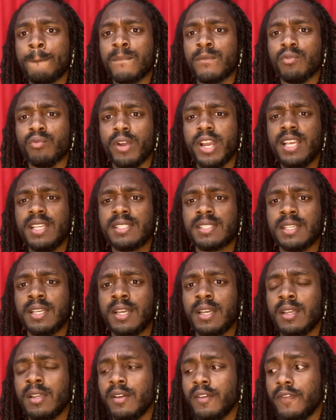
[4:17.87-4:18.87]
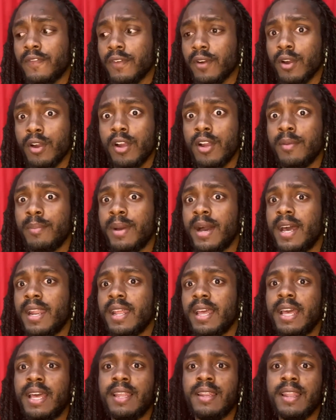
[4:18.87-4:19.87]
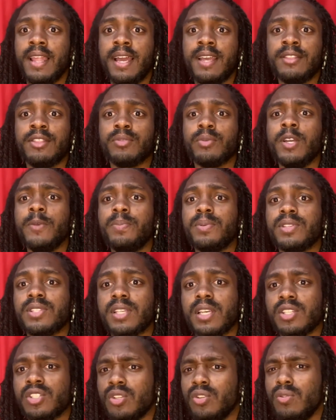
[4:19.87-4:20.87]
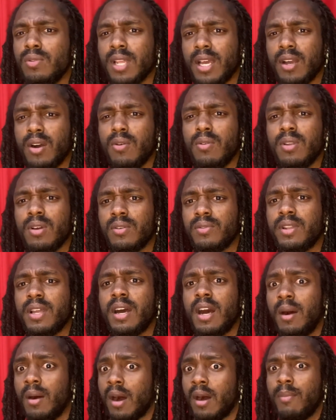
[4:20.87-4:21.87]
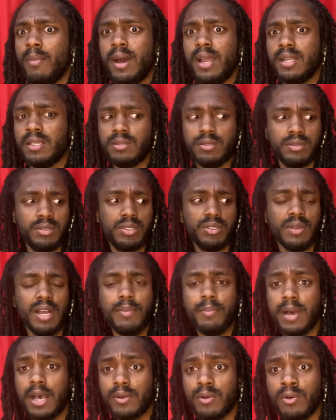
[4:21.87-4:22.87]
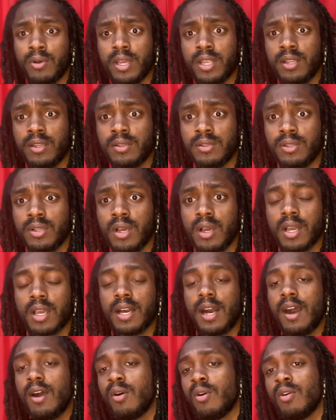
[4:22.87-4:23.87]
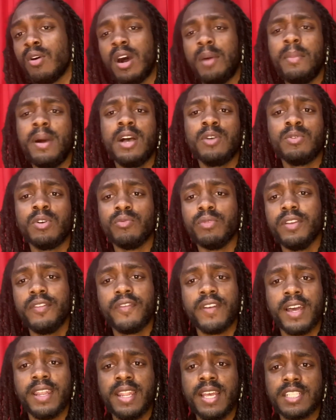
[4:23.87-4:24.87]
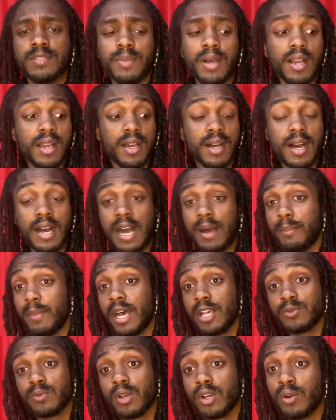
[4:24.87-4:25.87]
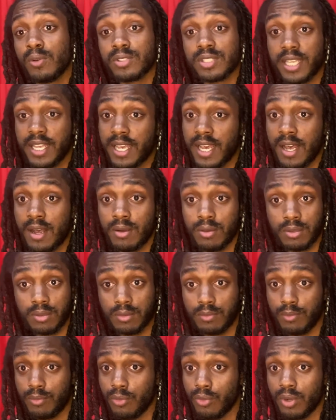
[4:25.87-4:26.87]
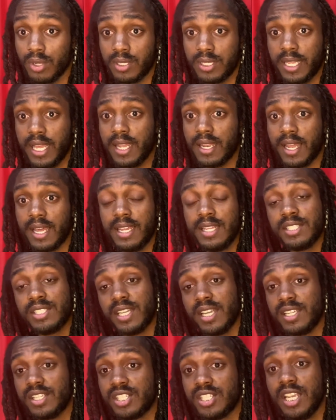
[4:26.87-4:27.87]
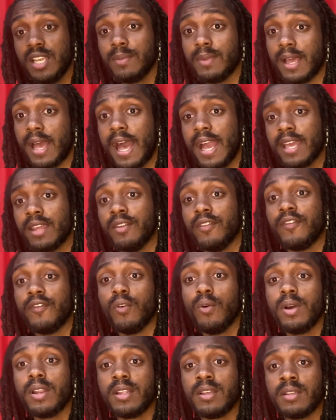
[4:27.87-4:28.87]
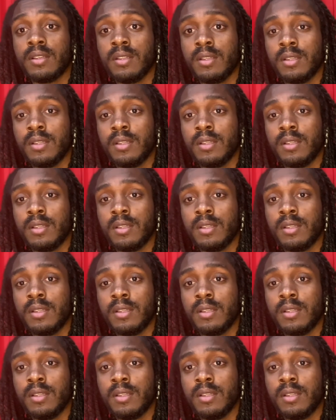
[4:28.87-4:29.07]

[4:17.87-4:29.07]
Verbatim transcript: rates for everybody at like 3%. So you like, hold on now, I might shoot, I might go get another car or I might well refinance my car. I might as well go take out more debt. Like this ain't cheap, like I can afford it.